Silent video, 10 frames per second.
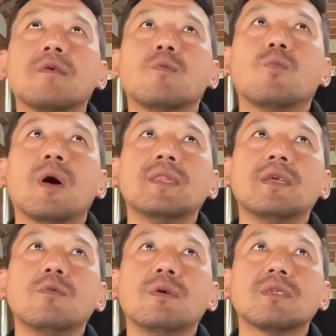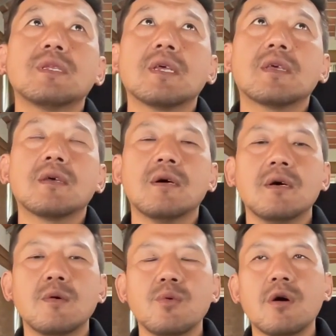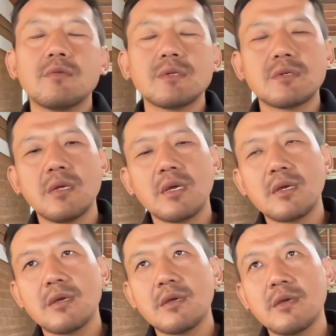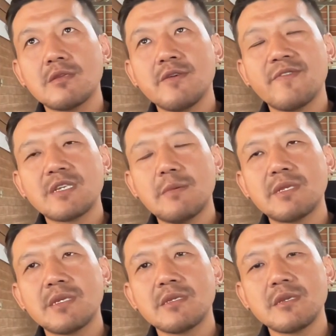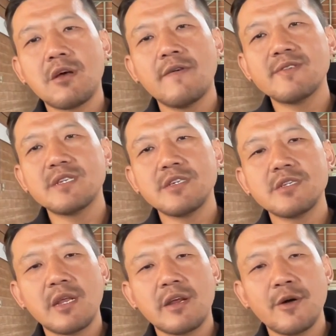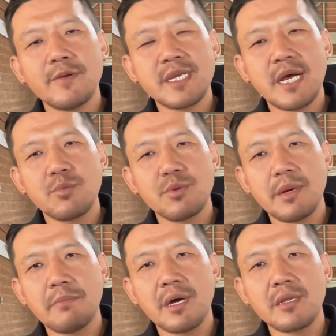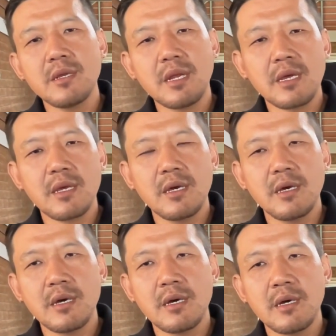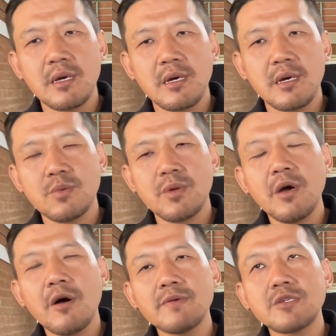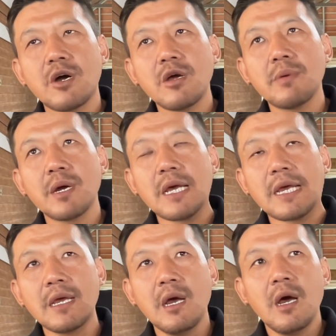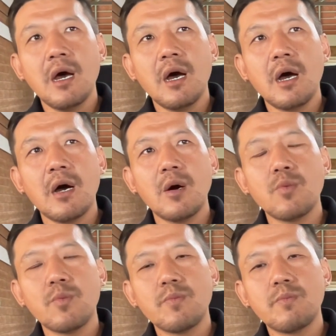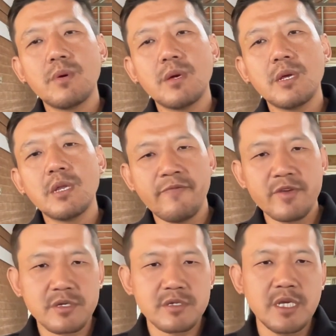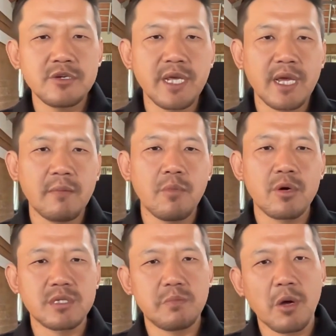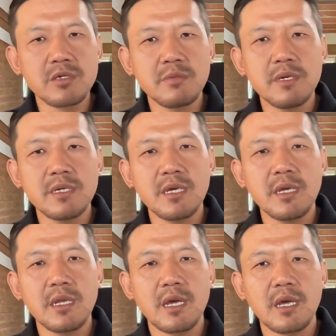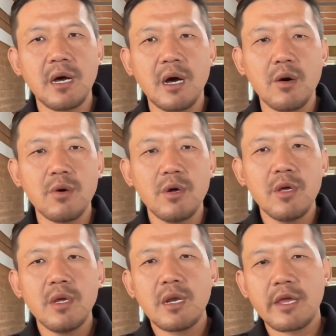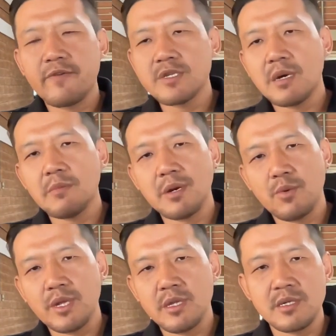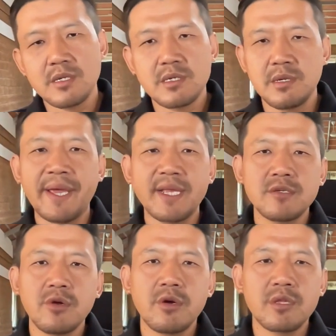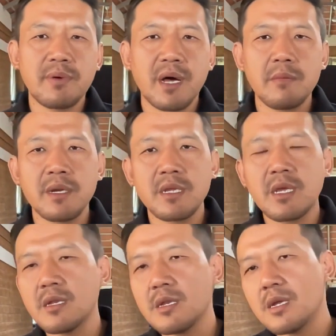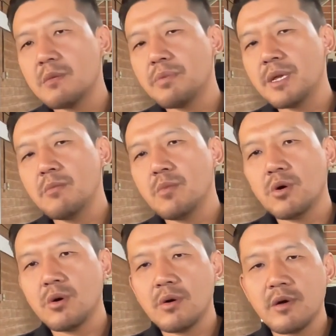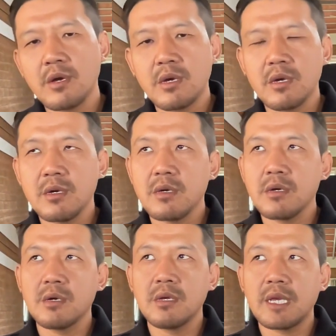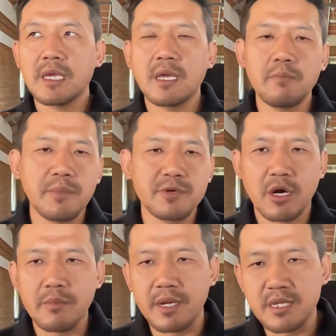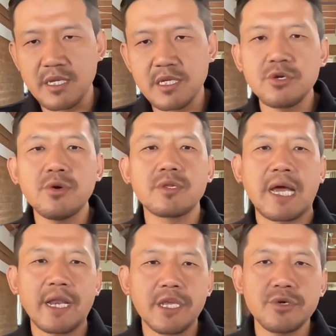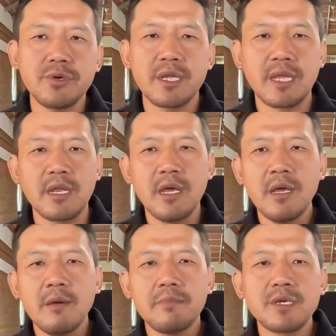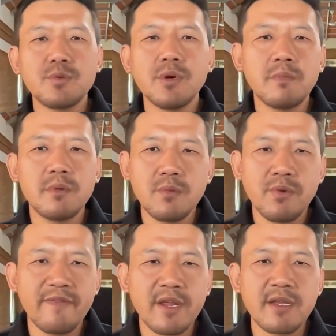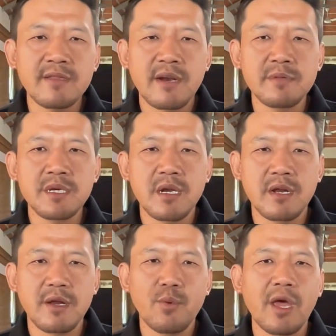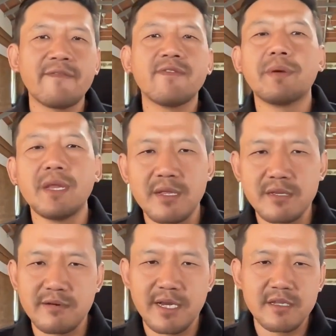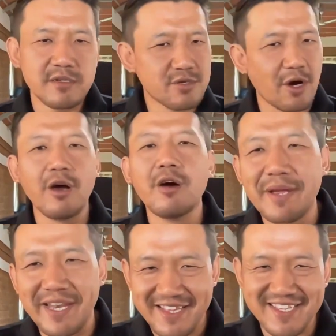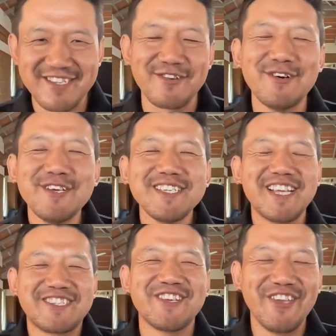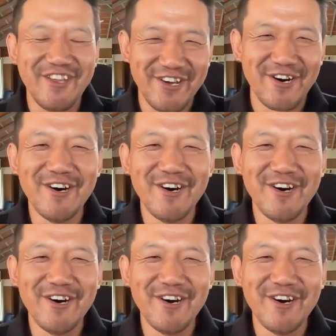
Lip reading: one thing was like we always like so for example, this is a conversation that I always had with my partner. Like so we always talk about like how individuals need to take up more responsibility and like how like for example when this debate is going on in the parliament, can it be more like can people talk about this issue or that issue? And then because we've lived in Dharamsala, right? We have opinions, right? Strong opinions. So just so you know.